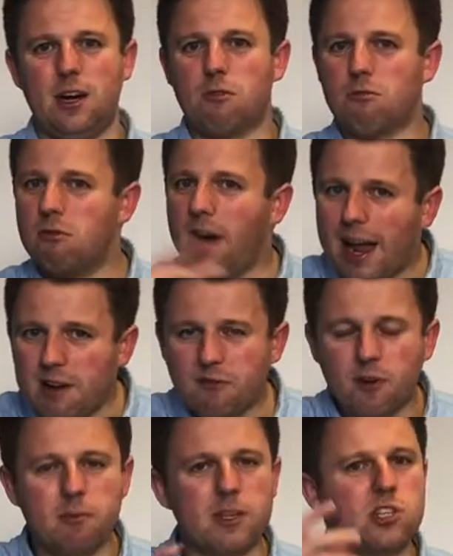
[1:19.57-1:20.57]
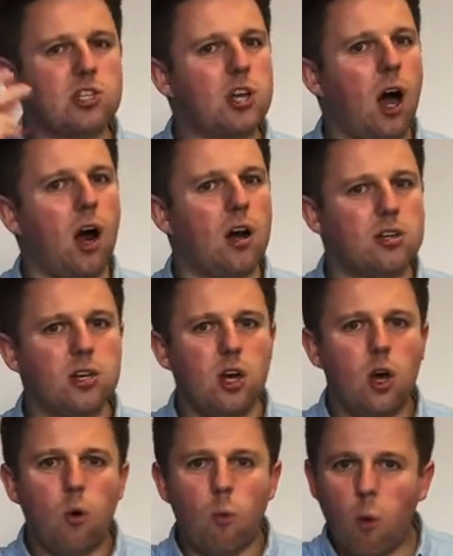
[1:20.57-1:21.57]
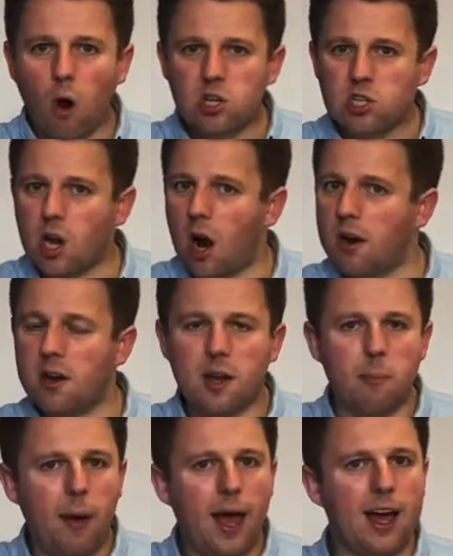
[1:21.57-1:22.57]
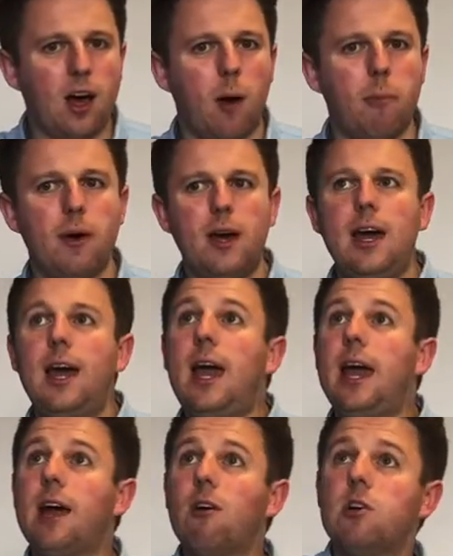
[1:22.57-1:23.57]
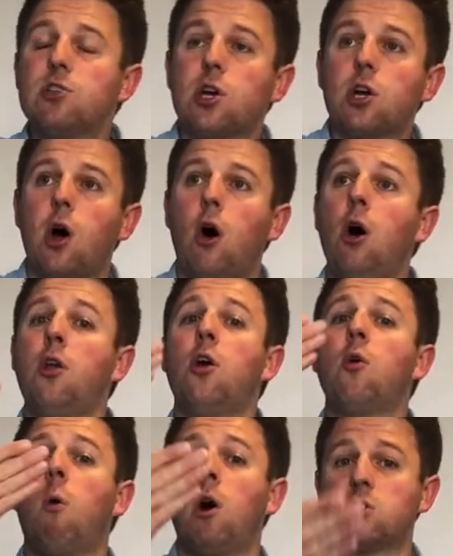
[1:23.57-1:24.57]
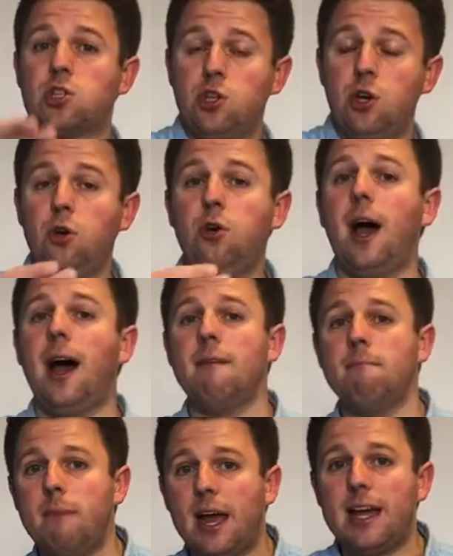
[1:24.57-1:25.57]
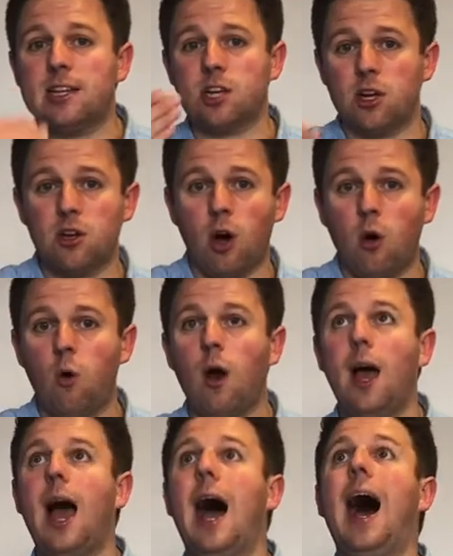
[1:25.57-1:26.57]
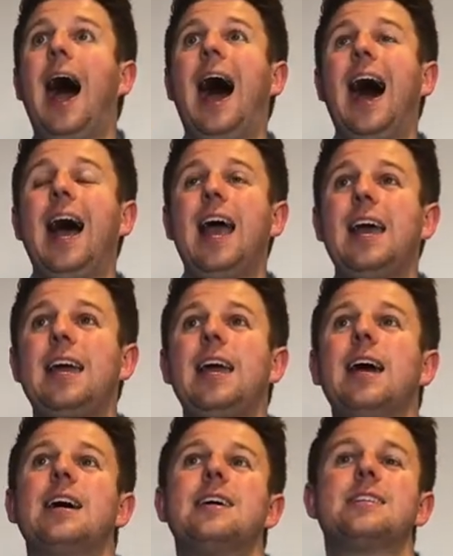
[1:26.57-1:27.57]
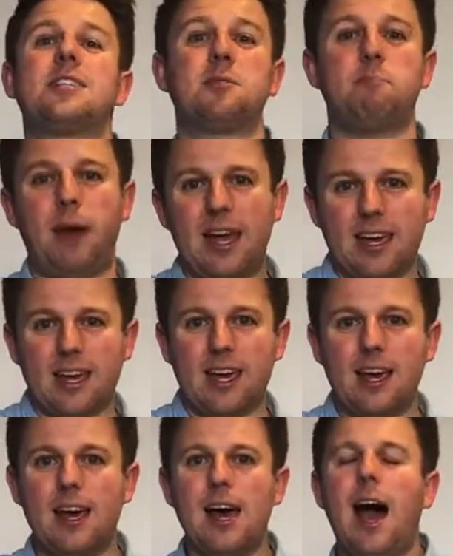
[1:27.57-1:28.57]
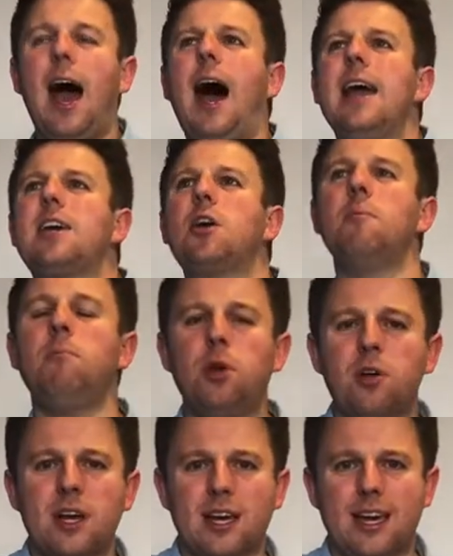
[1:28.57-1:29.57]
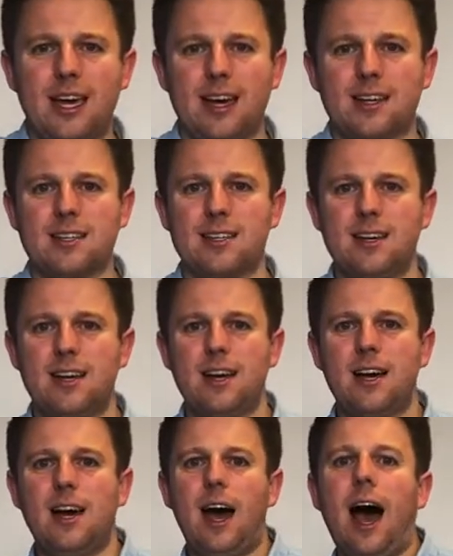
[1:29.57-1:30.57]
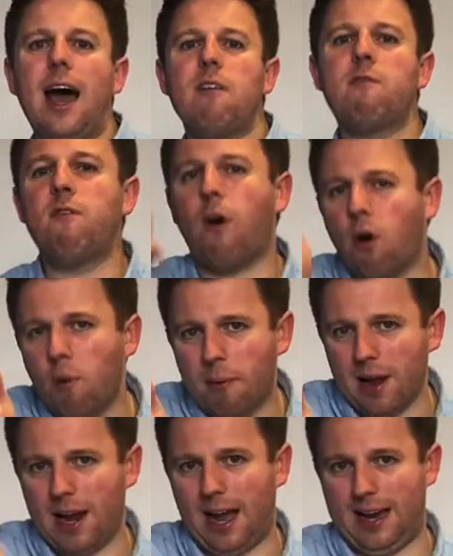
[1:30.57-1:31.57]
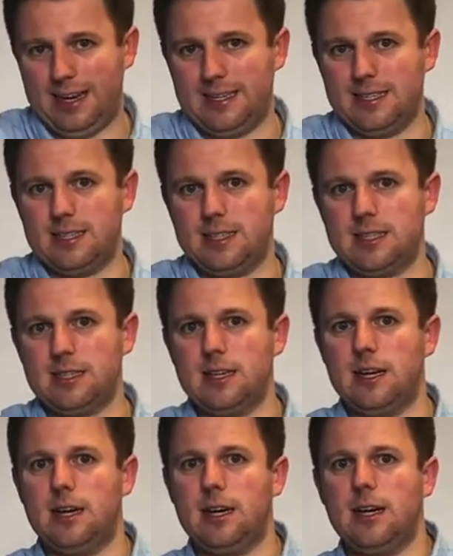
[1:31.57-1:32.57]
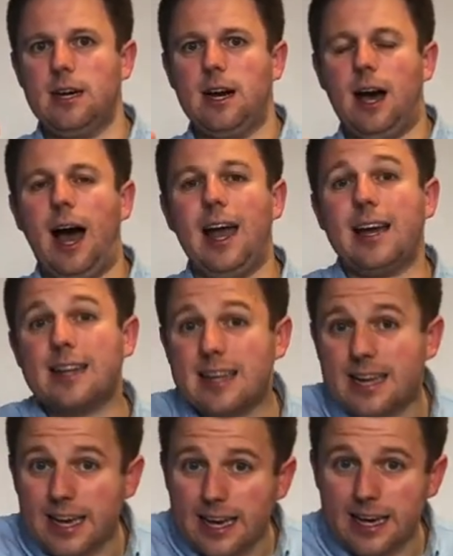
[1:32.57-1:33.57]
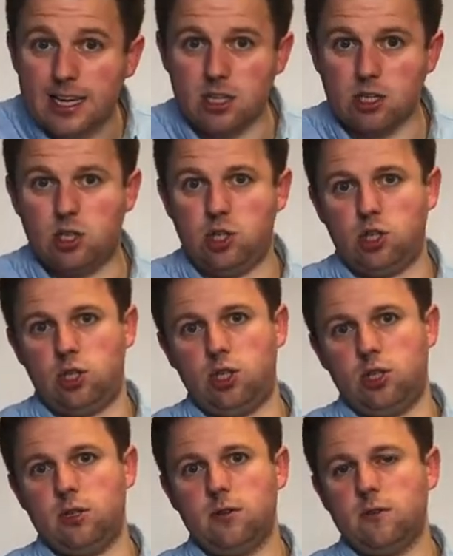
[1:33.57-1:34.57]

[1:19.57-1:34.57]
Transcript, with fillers: right from the start, we're starting to pick up. Here is a God who wants you and me to know, I speak. I communicate. I verbalize. I engage.